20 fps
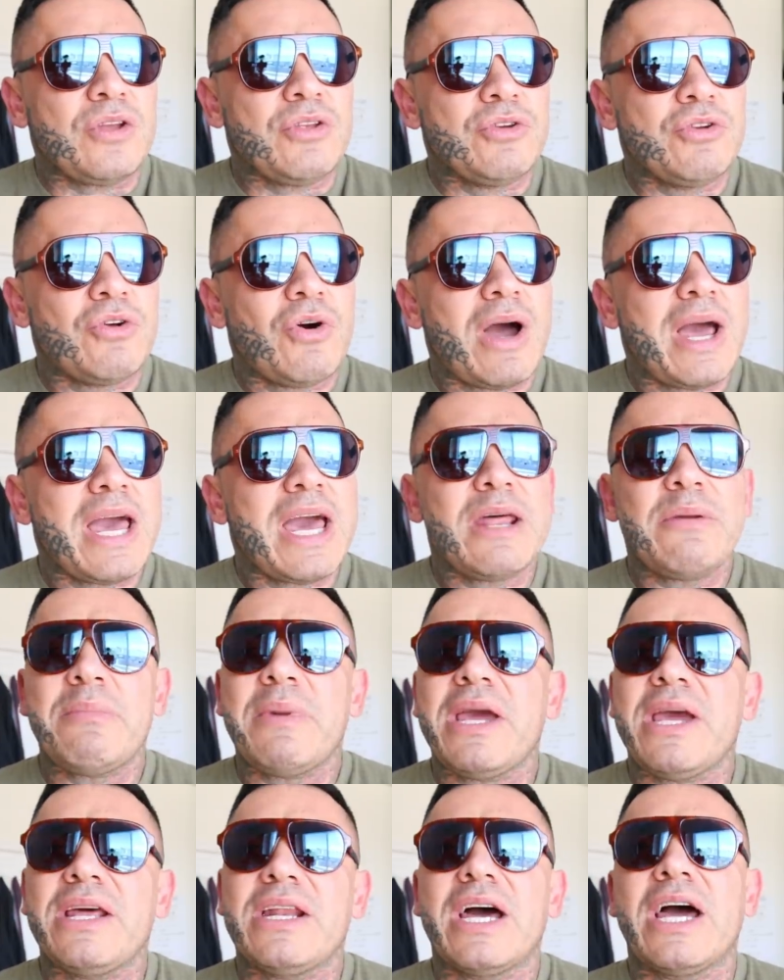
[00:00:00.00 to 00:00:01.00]
you know, I had
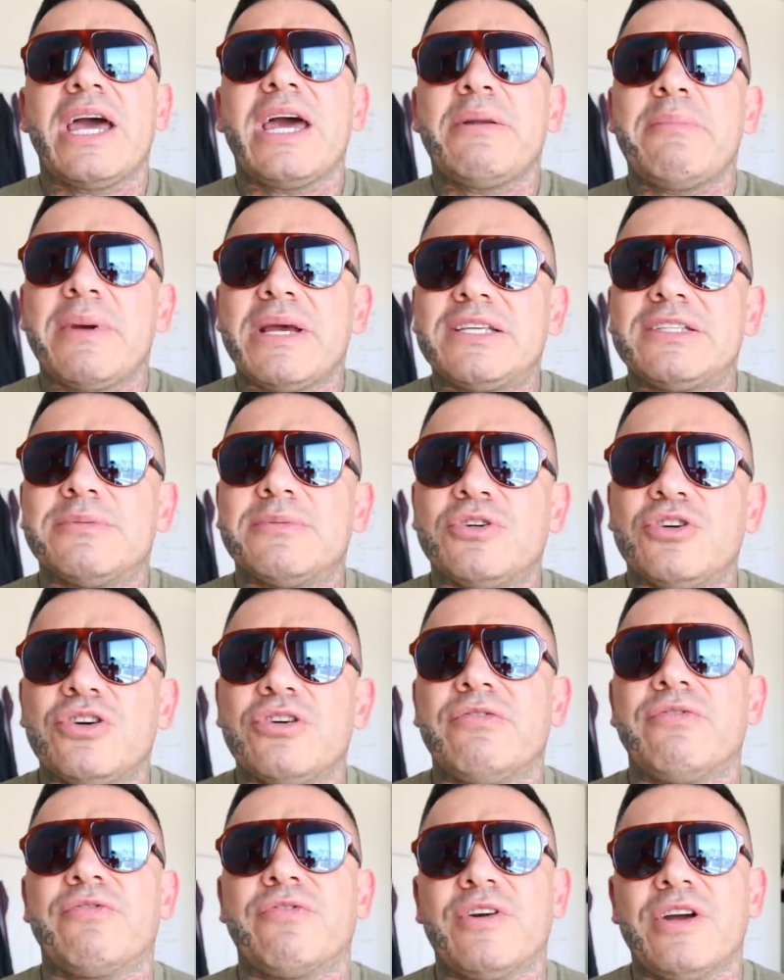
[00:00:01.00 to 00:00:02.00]
made some
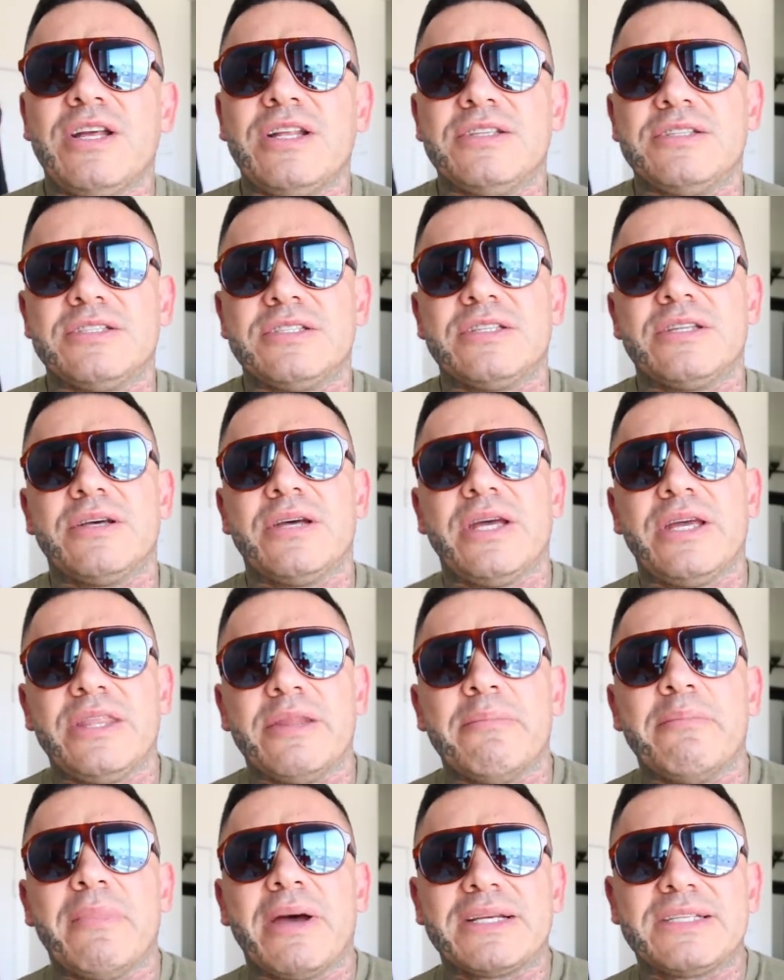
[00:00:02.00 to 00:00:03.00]
good friends in
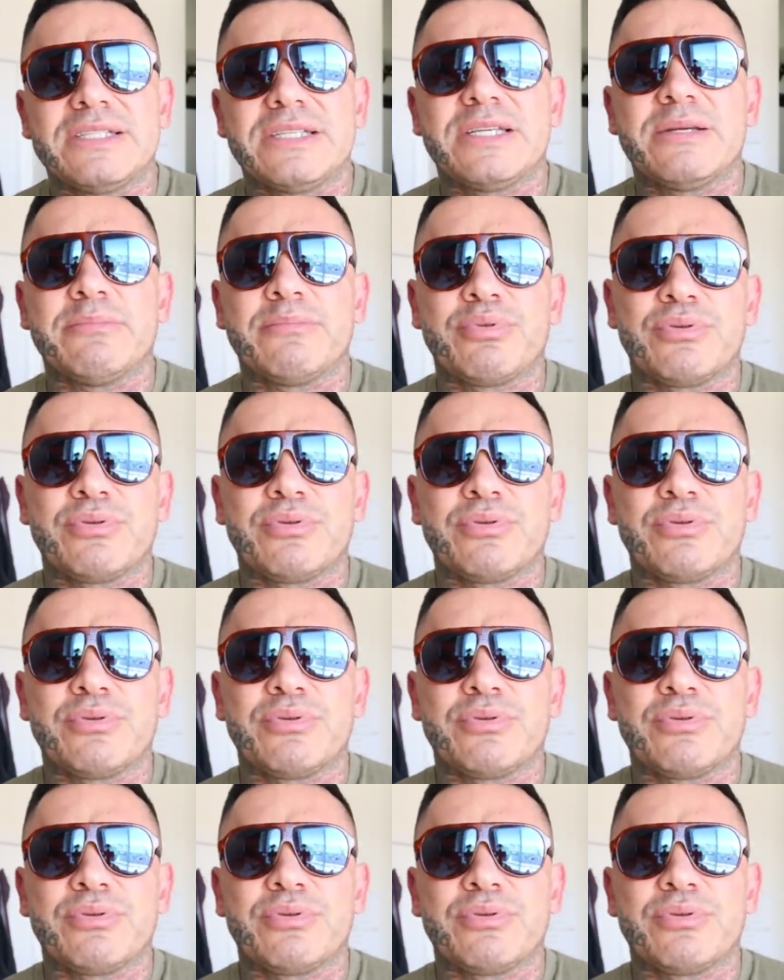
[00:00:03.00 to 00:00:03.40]
the Mexican